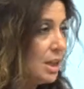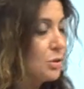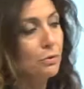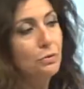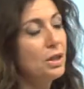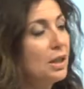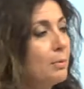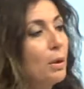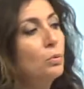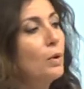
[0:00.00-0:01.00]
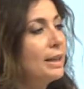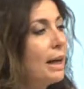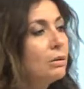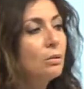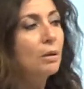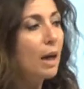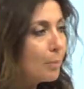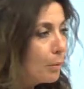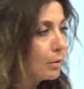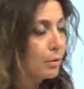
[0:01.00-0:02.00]
So if you think about one atom
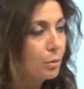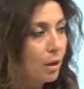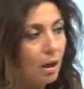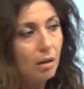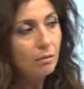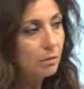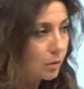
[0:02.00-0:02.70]
coupled to a uh,